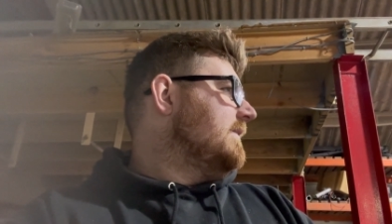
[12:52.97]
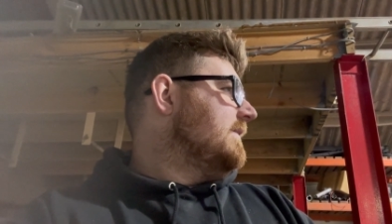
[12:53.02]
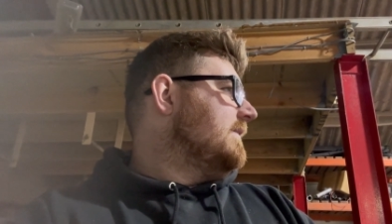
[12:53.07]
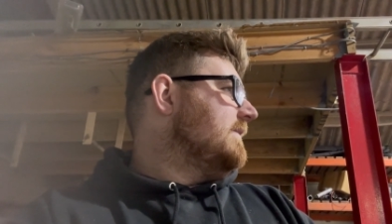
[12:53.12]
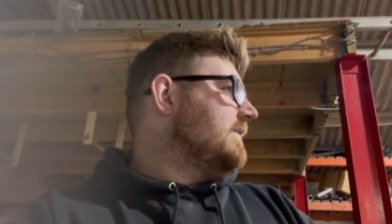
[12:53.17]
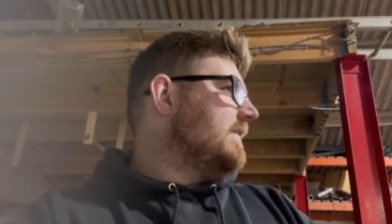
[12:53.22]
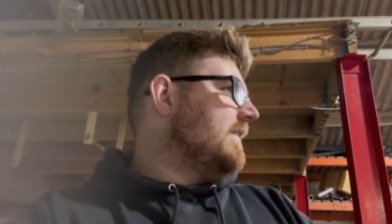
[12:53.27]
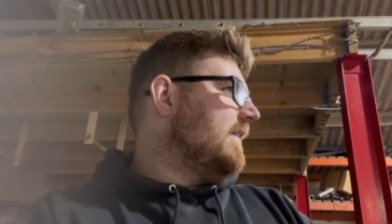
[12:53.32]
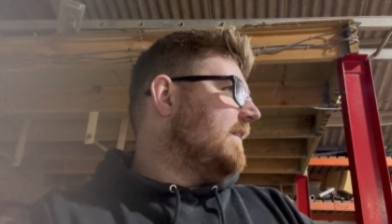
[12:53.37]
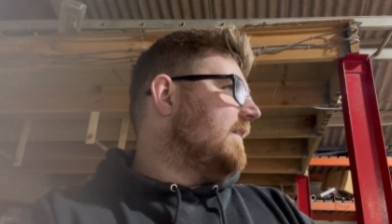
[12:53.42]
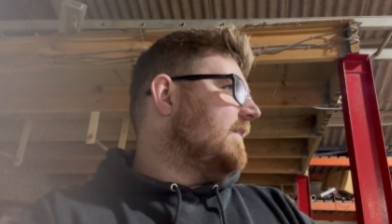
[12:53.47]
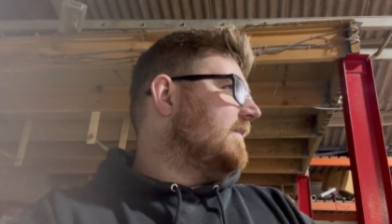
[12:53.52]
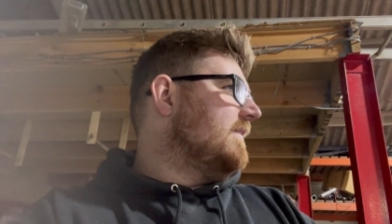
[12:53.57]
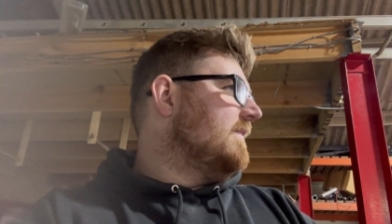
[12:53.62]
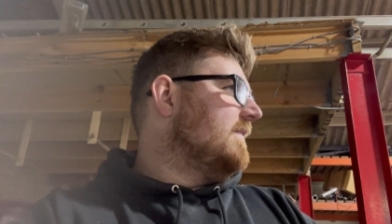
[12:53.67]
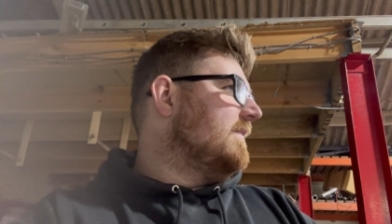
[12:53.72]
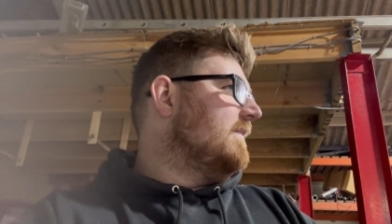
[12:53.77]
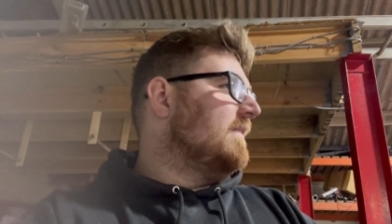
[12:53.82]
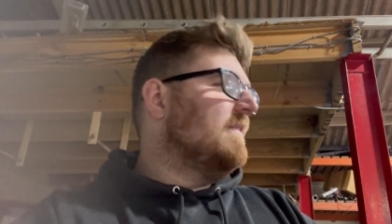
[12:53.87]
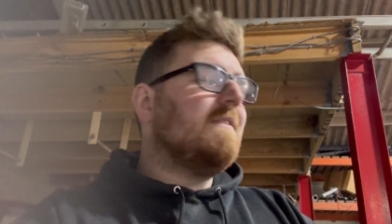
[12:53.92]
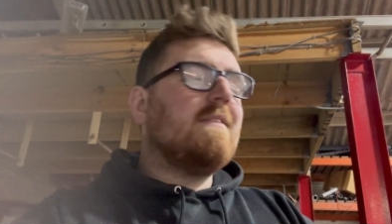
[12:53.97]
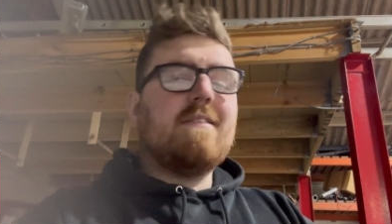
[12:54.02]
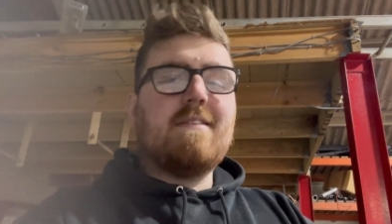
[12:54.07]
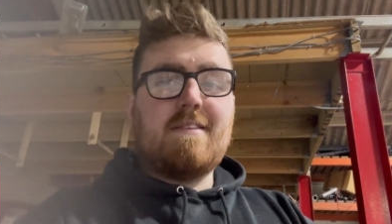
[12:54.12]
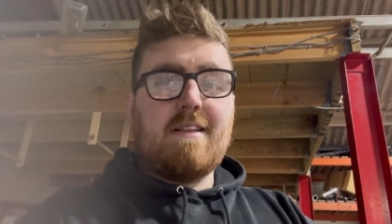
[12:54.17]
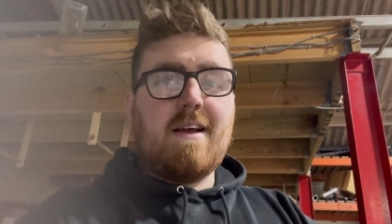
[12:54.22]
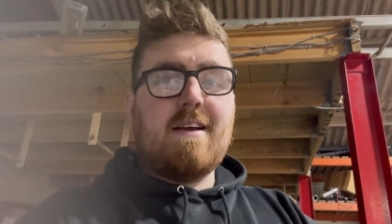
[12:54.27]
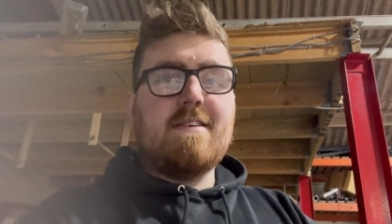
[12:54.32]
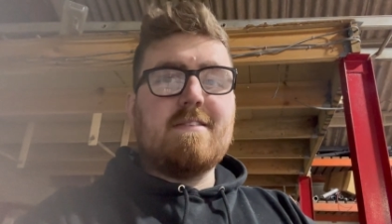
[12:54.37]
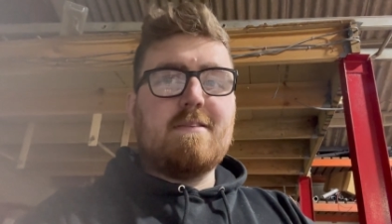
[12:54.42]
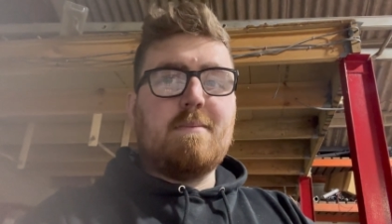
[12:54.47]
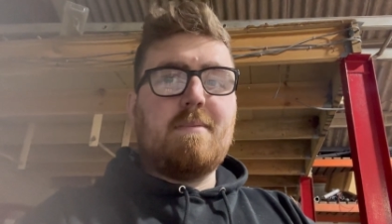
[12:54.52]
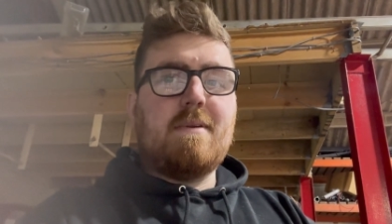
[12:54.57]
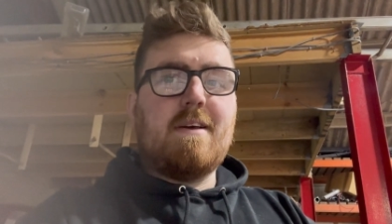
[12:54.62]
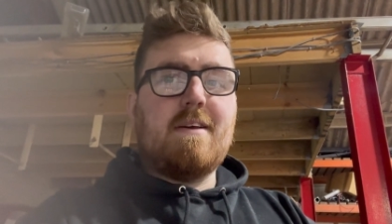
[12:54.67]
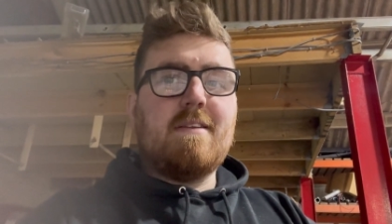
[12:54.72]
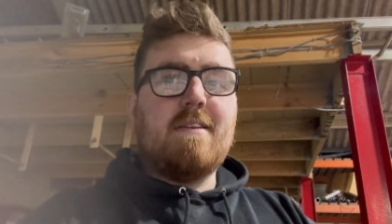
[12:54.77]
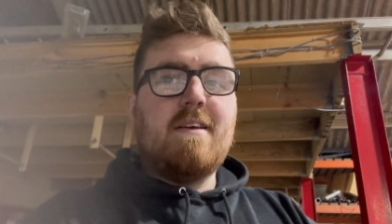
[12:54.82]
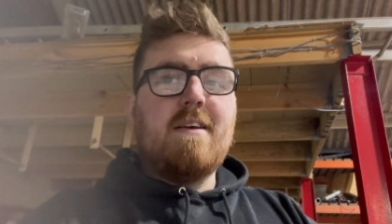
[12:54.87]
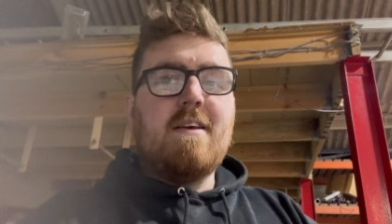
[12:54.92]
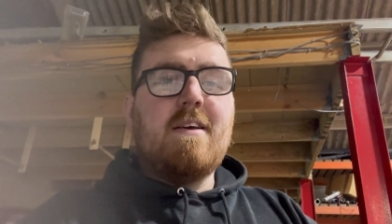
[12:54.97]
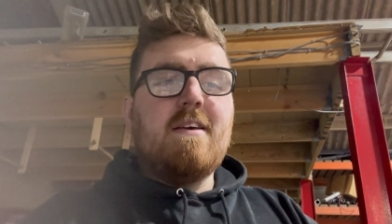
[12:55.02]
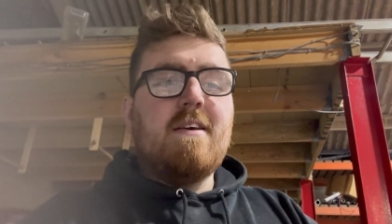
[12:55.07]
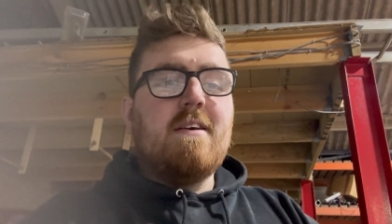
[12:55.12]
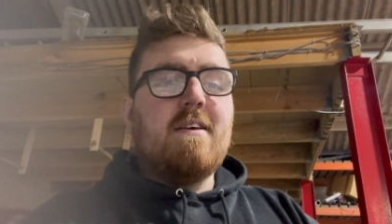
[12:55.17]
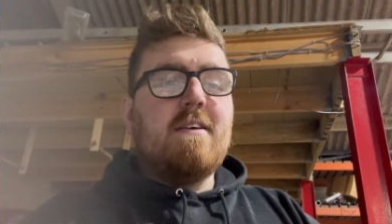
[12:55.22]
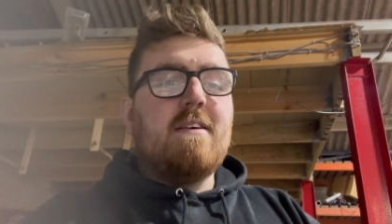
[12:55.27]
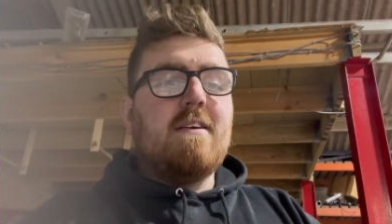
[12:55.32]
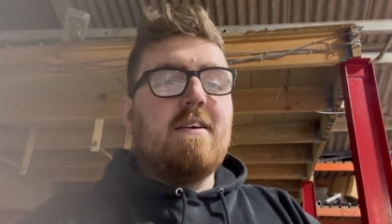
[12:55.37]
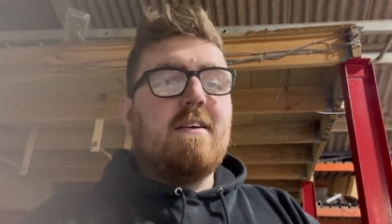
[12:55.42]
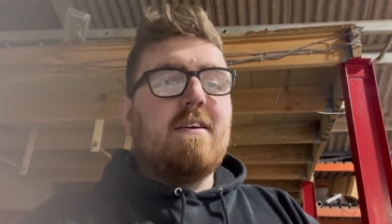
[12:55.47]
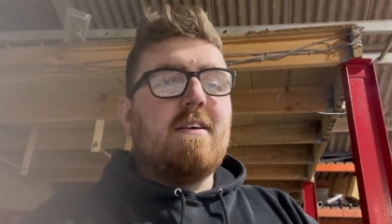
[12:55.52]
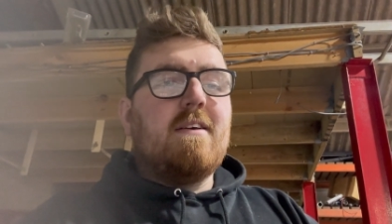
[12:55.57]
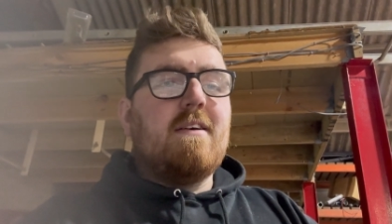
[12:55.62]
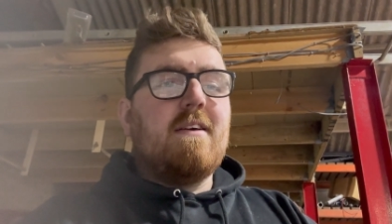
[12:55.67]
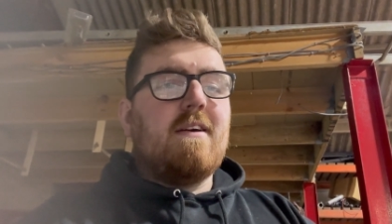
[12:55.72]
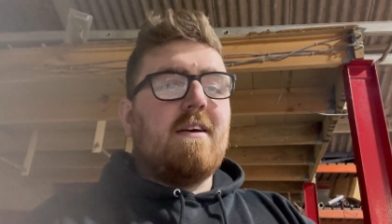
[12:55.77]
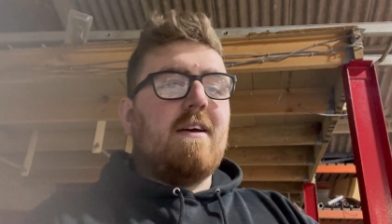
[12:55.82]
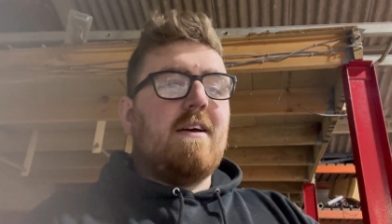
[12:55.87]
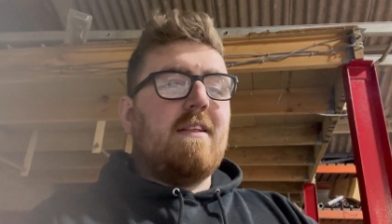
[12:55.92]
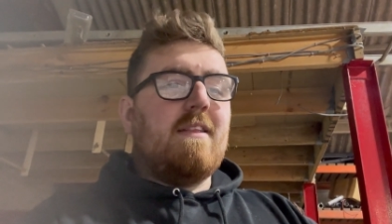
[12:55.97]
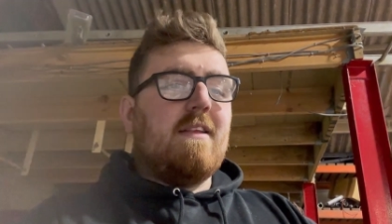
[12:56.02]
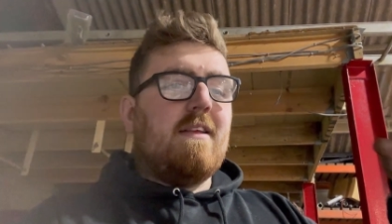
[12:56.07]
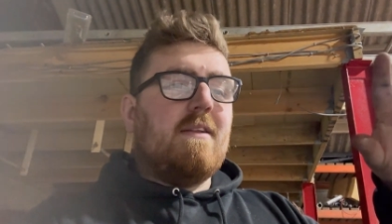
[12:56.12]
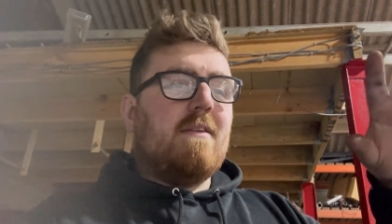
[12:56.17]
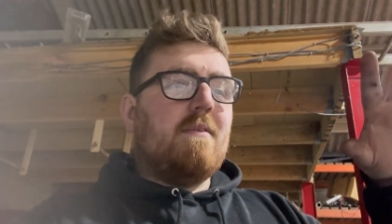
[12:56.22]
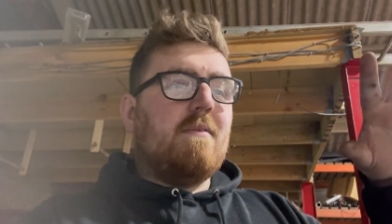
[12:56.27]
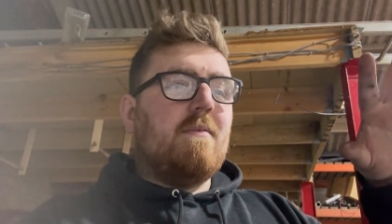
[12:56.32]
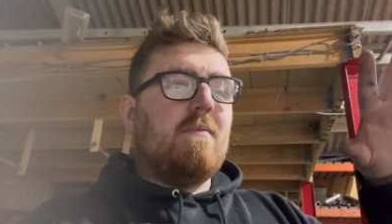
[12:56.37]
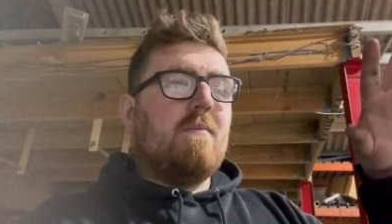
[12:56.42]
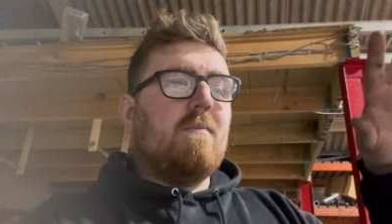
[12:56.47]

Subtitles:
Yeah, that is the plan. And then